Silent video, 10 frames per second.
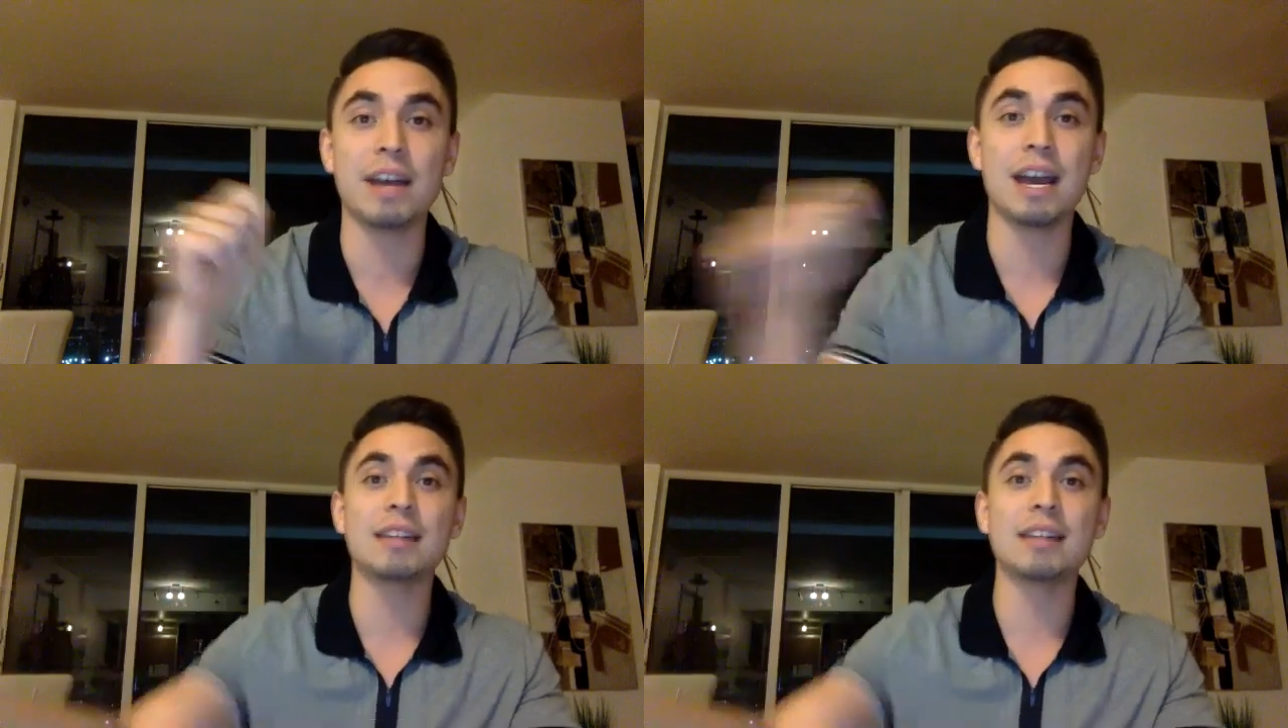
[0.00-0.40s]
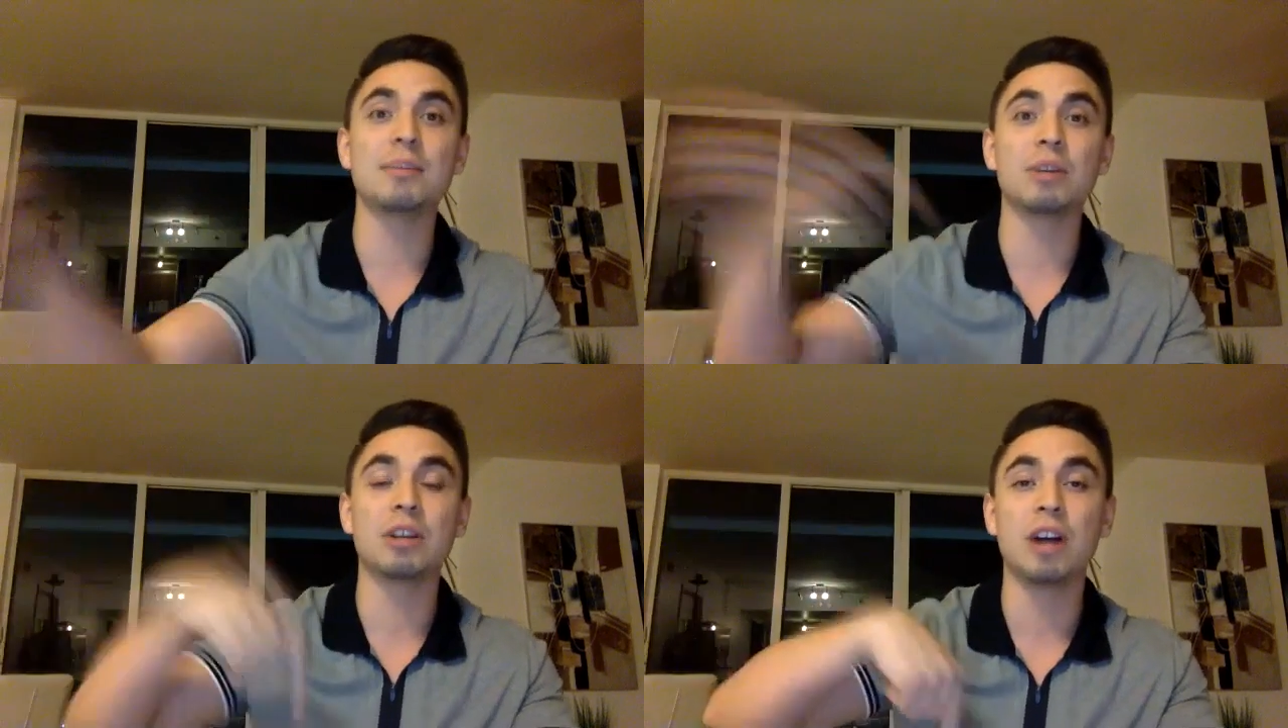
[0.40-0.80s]
And I had
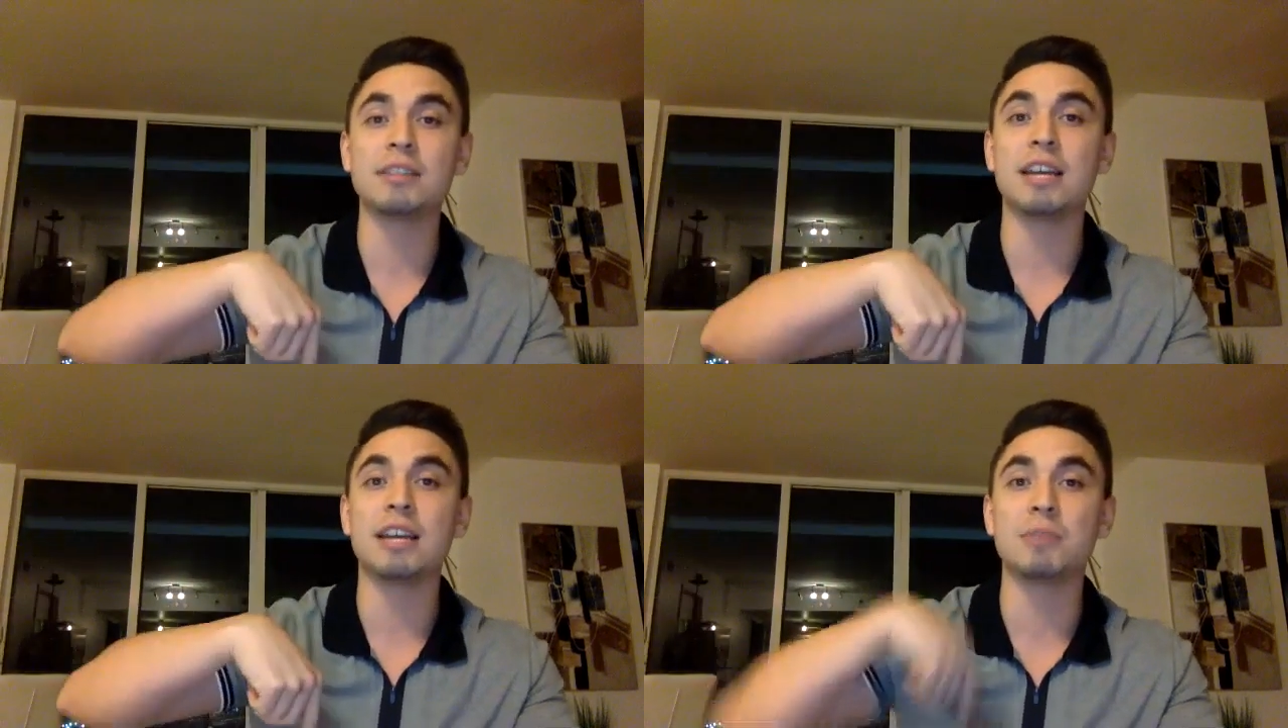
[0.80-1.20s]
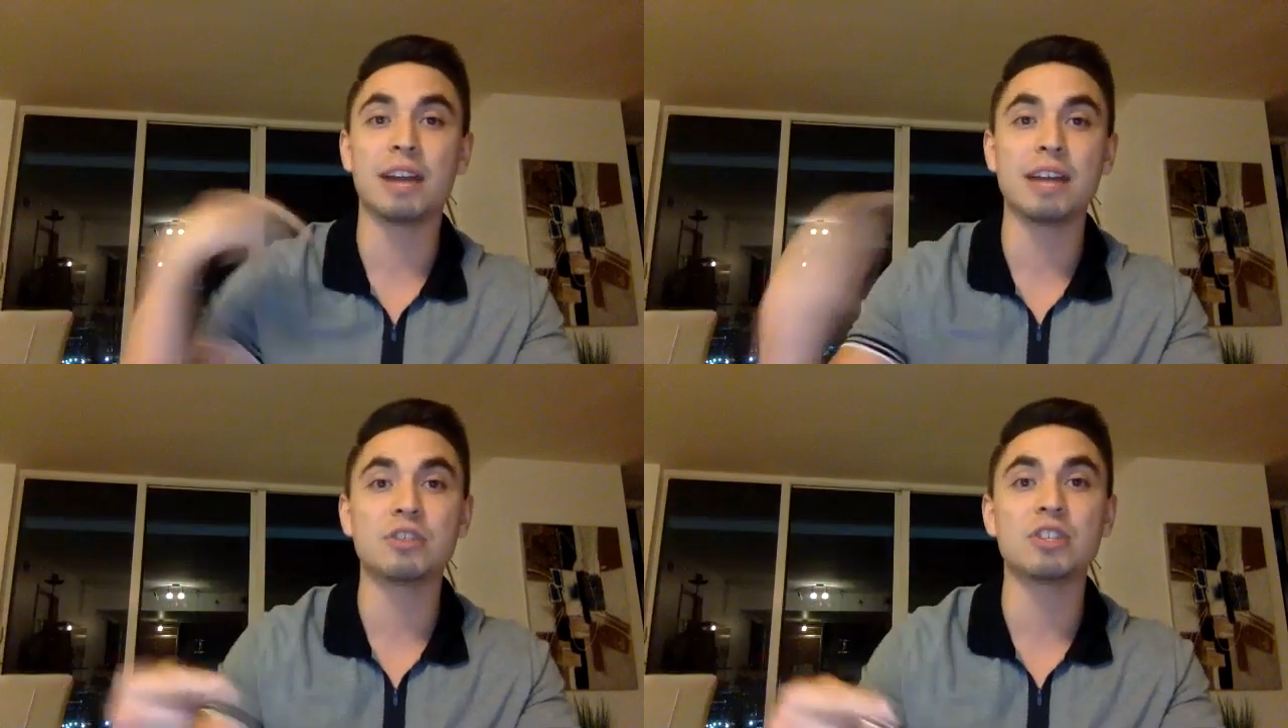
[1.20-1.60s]
someone contact me
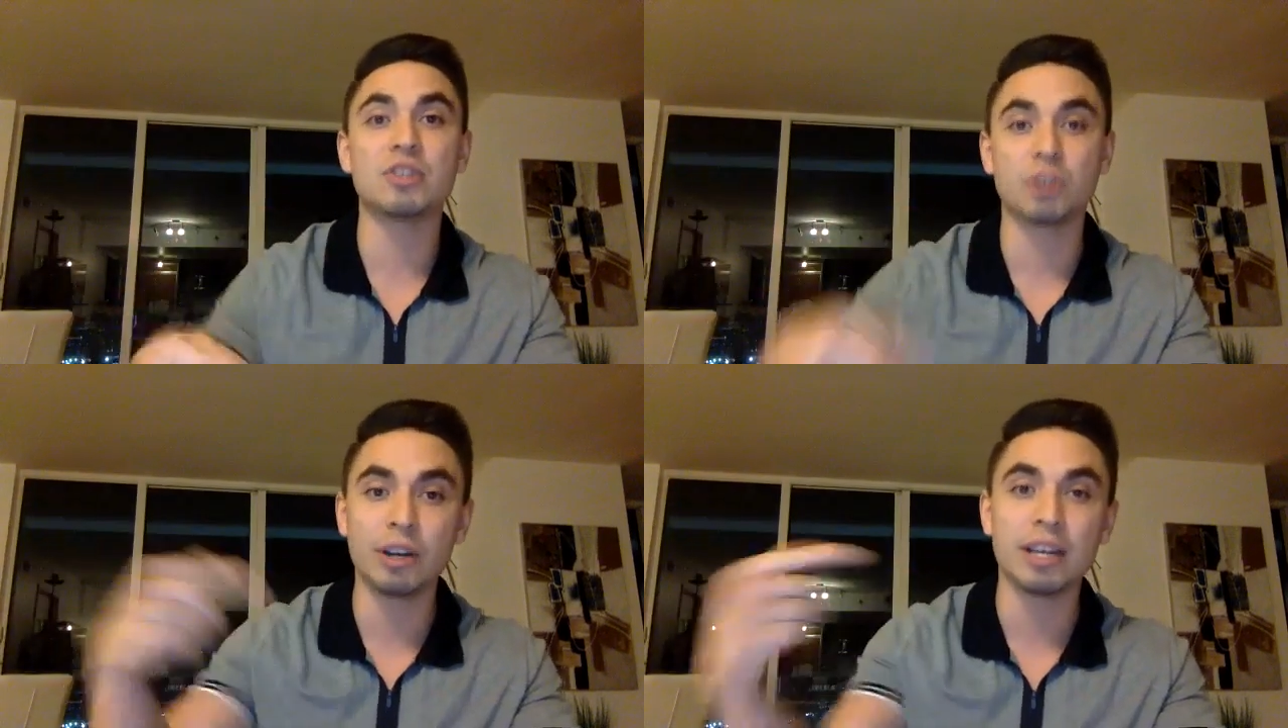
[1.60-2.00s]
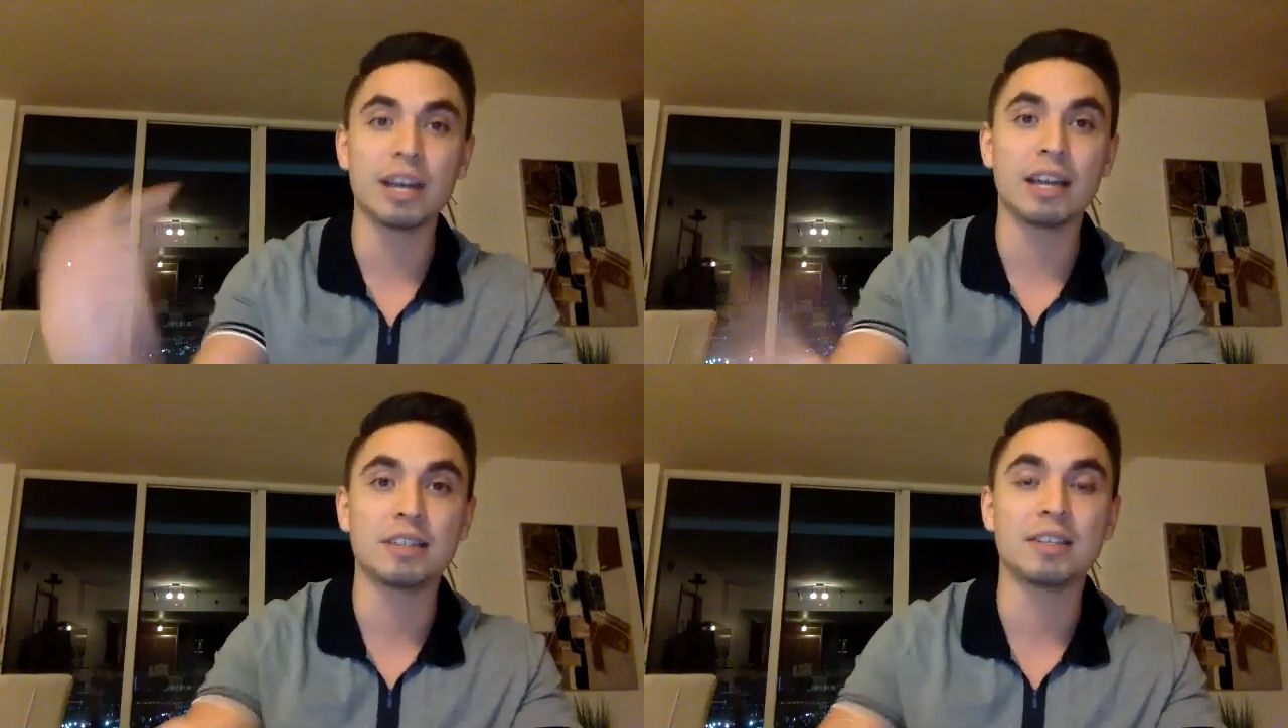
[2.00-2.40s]
on IG story,
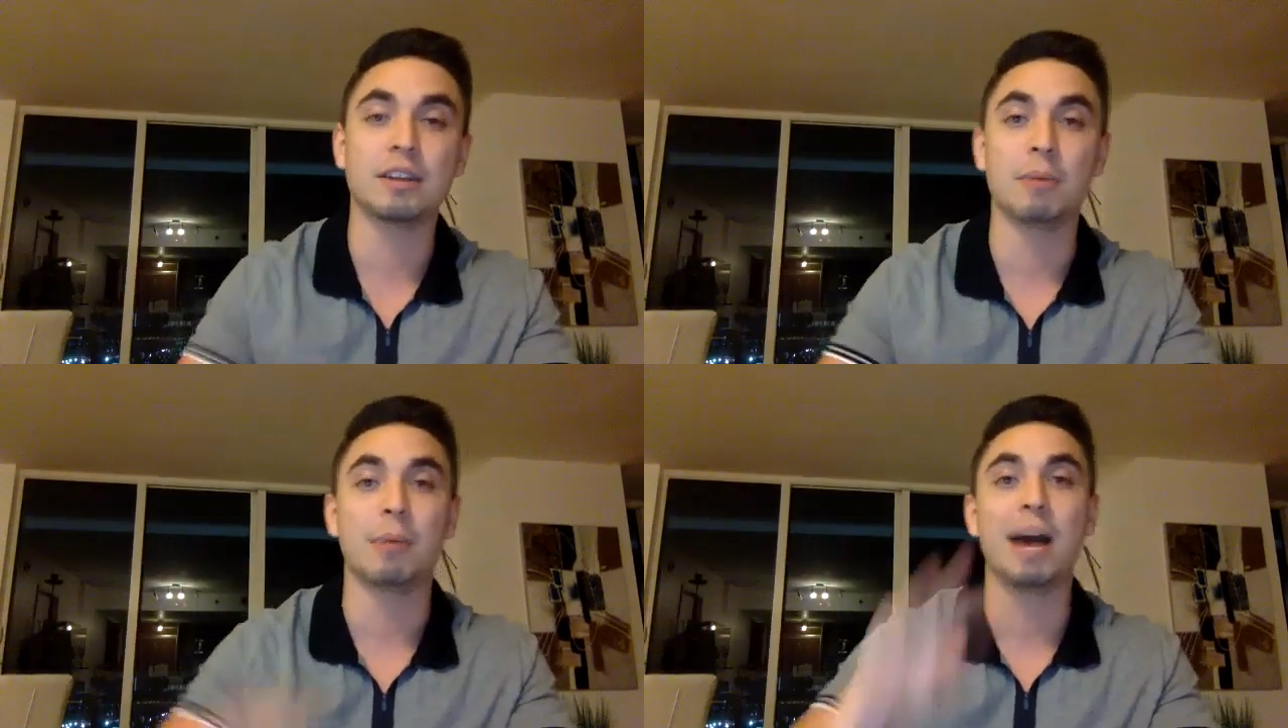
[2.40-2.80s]
and I signed them up.